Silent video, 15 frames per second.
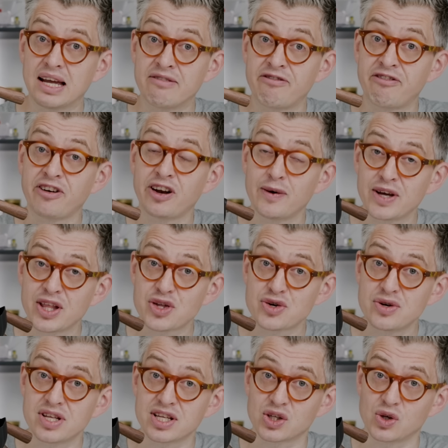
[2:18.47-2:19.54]
In flowing
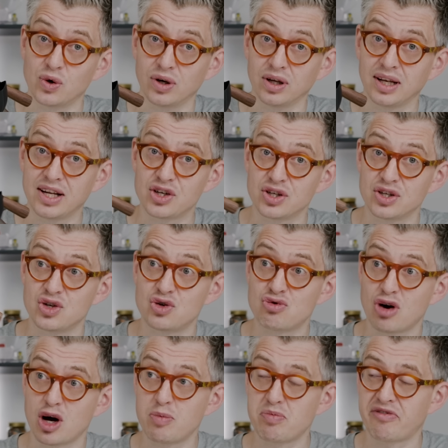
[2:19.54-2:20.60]
through this coil, it should
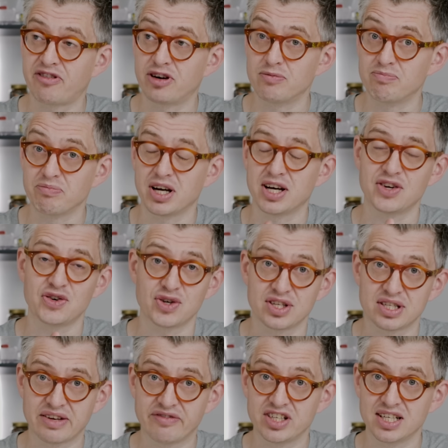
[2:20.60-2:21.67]
drop from
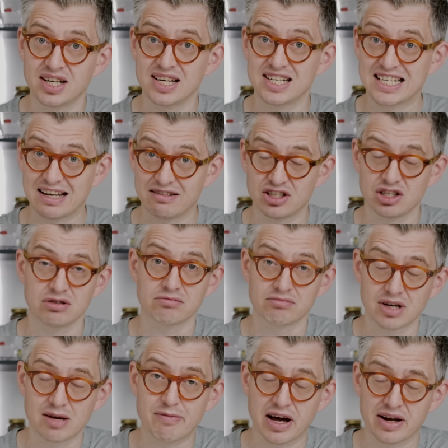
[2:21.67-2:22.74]
179 down to
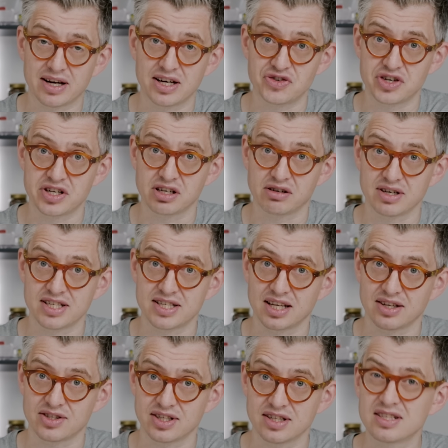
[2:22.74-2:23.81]
about 100 degrees
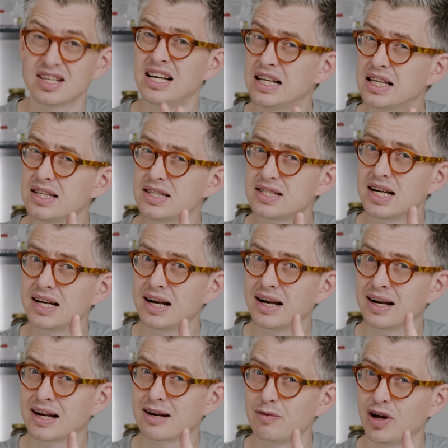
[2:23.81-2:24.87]
Celsius, still a
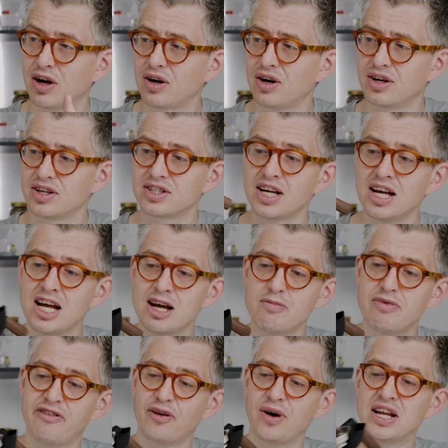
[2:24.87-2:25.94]
little bit hot,
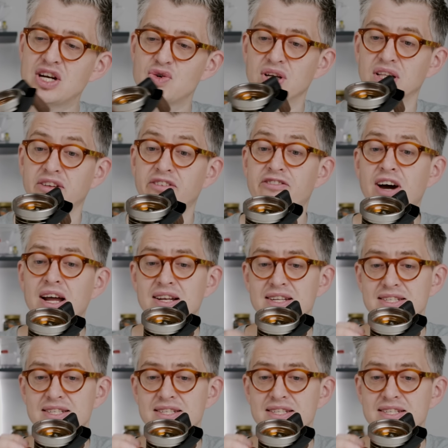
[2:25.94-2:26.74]
before entering the final